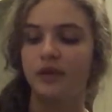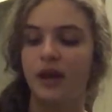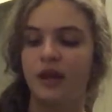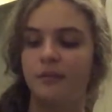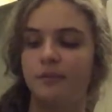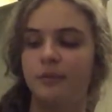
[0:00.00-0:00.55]

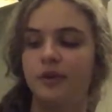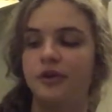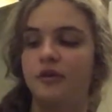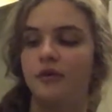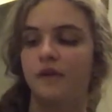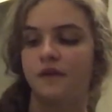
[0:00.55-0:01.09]
Like,
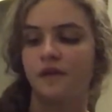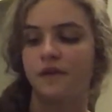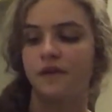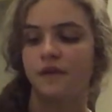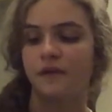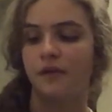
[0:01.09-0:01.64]
blue is
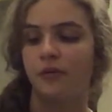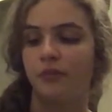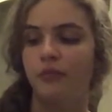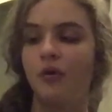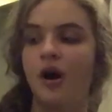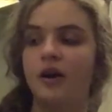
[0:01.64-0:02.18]
associated with
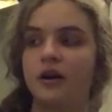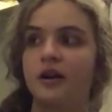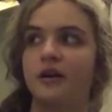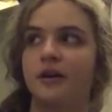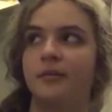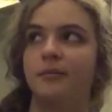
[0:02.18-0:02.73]
water
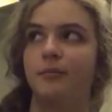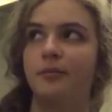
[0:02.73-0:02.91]
and